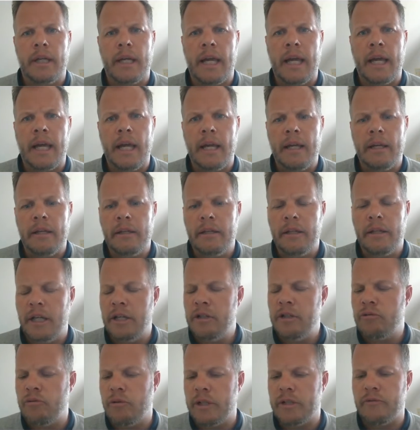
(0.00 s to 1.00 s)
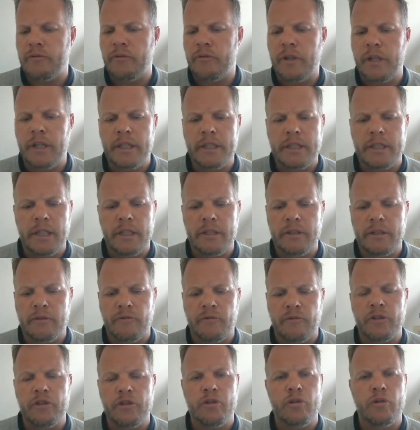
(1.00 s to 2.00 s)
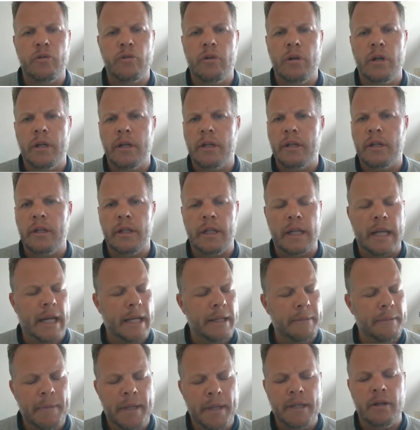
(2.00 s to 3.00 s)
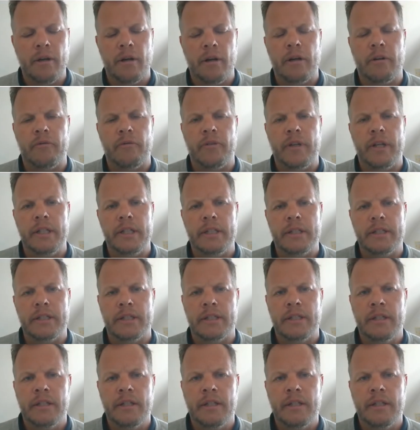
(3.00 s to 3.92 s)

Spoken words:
and interest for this is for sure, like many other things,